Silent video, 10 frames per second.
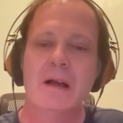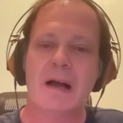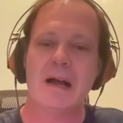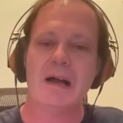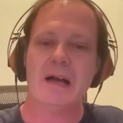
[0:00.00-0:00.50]

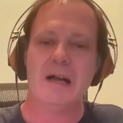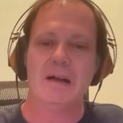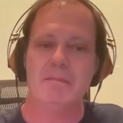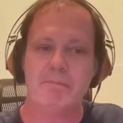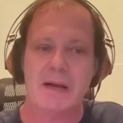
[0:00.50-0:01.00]

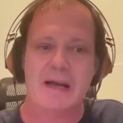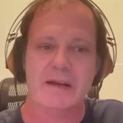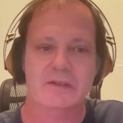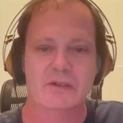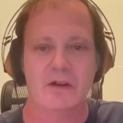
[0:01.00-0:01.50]
But
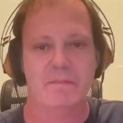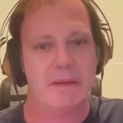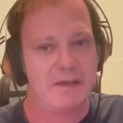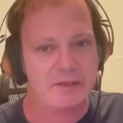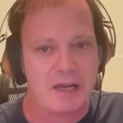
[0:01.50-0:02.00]
it's got a
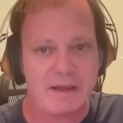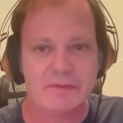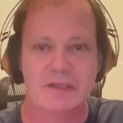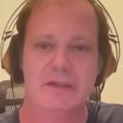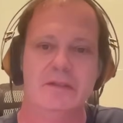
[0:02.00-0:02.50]
better type
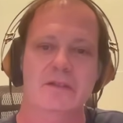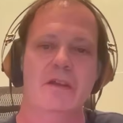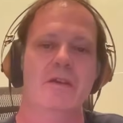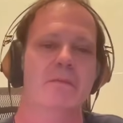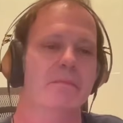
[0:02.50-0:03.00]

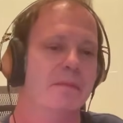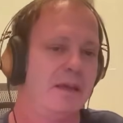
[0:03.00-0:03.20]
system.